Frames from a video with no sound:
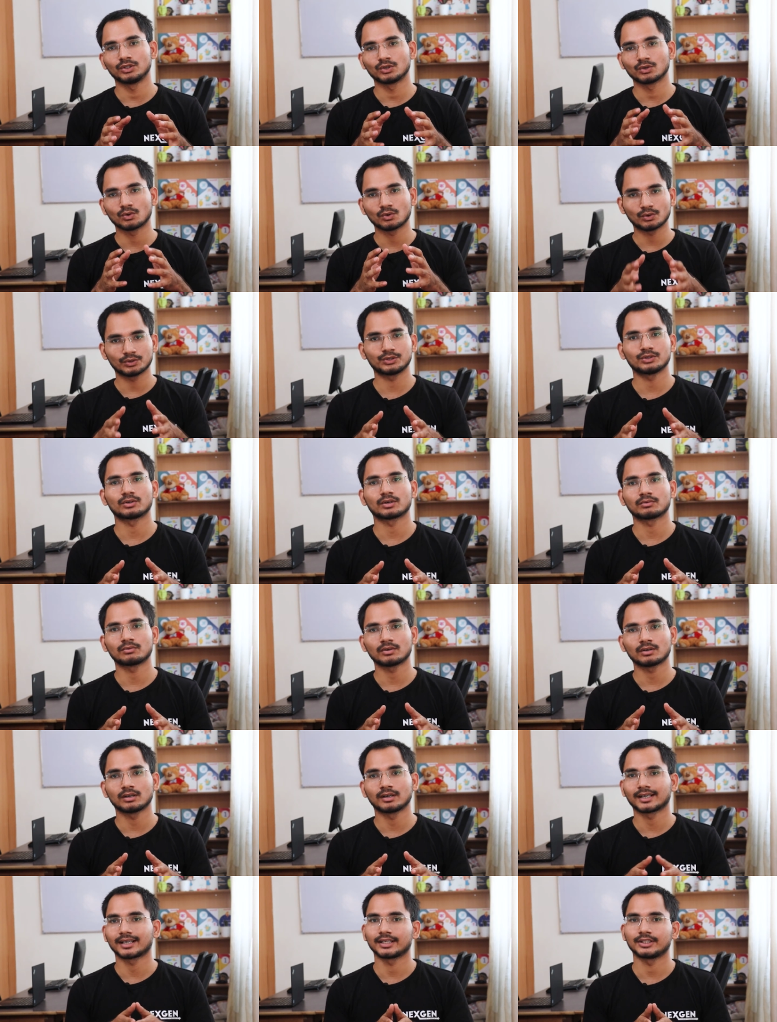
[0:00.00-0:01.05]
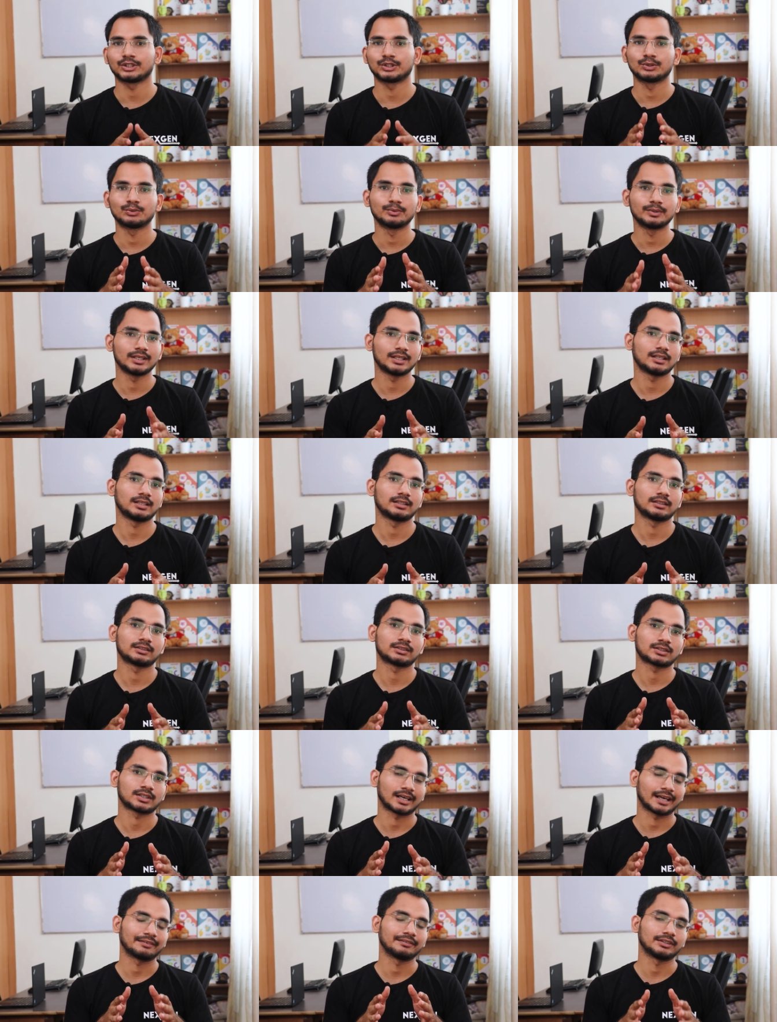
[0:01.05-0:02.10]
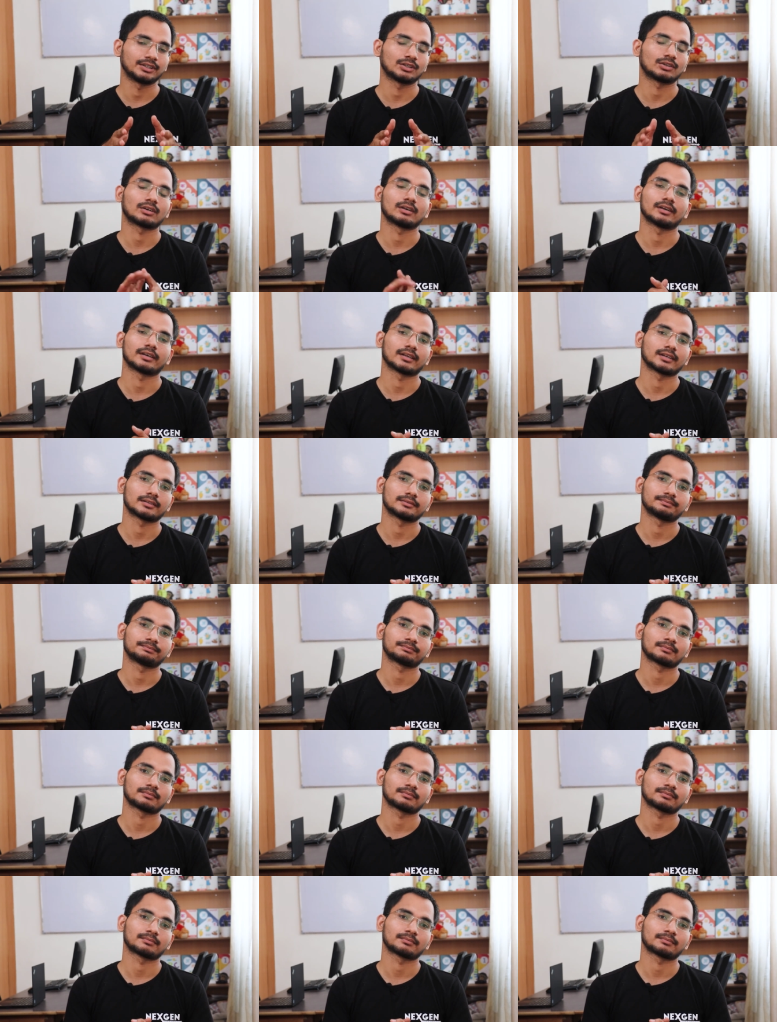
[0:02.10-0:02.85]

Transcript: know your work, you will thrive in your career.